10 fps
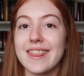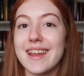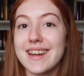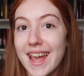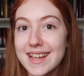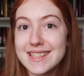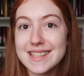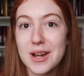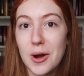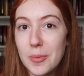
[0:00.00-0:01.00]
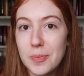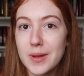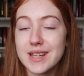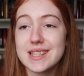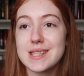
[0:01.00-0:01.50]
And then next up
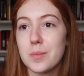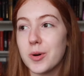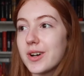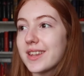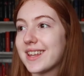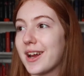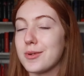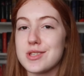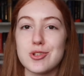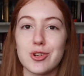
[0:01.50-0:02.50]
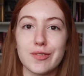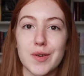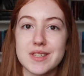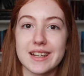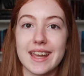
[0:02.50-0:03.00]
is the book that I wasn't sure if
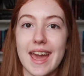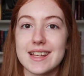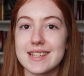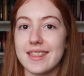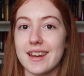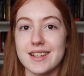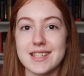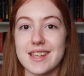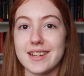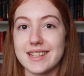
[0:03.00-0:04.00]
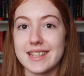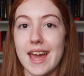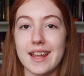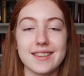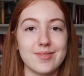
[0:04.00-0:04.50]
I was gonna get, and then I decided to
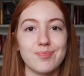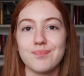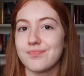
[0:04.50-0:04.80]
get, and